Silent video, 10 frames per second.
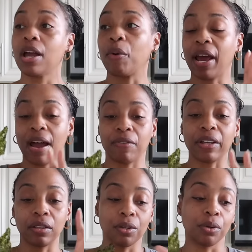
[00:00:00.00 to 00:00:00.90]
I want to have
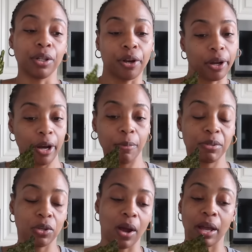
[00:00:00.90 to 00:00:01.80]
like the little clear
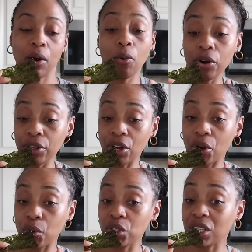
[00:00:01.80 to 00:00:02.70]
cups. So I ordered
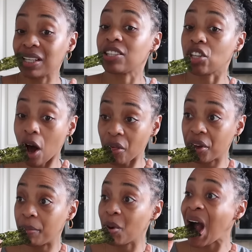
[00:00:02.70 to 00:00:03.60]
those because I saw
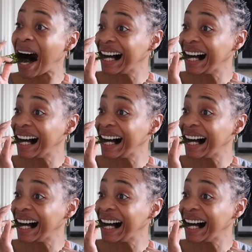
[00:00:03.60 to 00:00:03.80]
them.